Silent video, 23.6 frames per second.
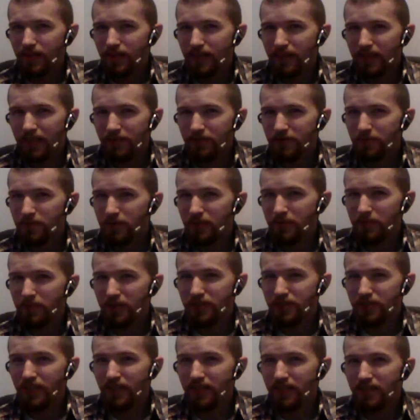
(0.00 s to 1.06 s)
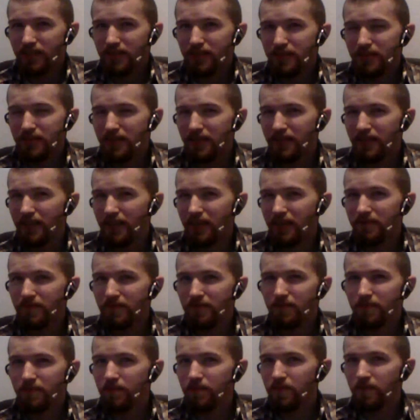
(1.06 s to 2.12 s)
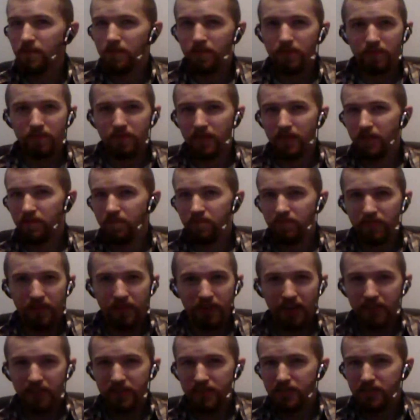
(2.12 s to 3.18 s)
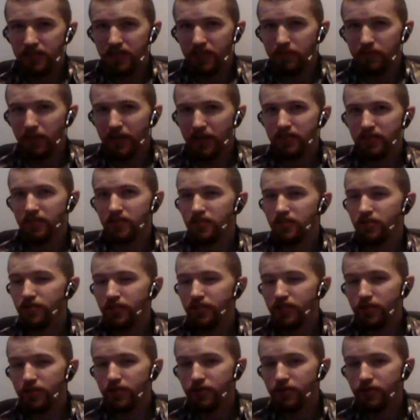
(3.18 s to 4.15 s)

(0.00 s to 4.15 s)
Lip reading: and that was pretty much it. And then the next scene, basically, you see